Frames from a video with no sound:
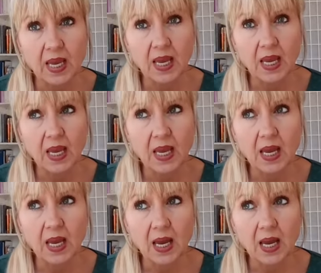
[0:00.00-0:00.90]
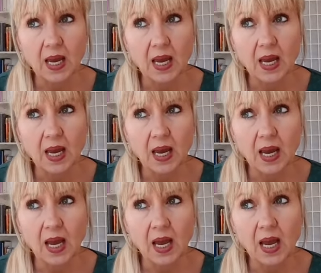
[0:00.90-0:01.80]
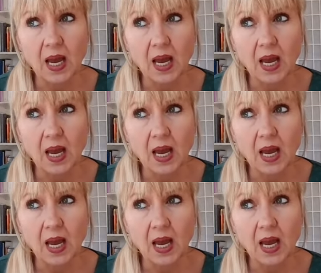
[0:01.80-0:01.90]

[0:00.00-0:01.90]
Nobody speaks.